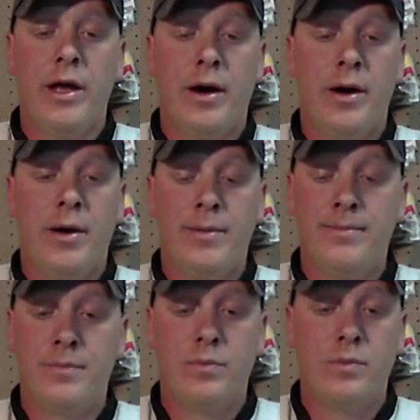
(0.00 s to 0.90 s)

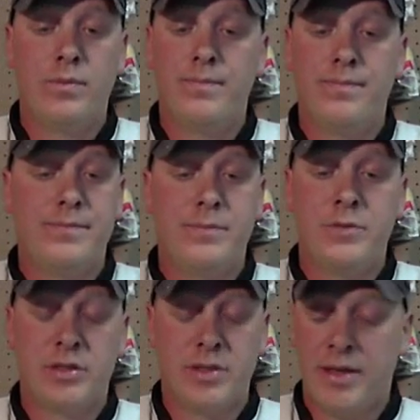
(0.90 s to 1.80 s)

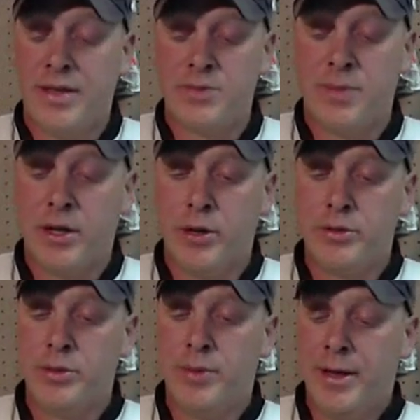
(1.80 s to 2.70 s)
That's my
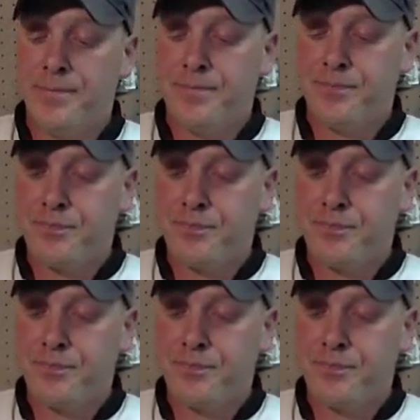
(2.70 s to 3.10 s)
go-to bait.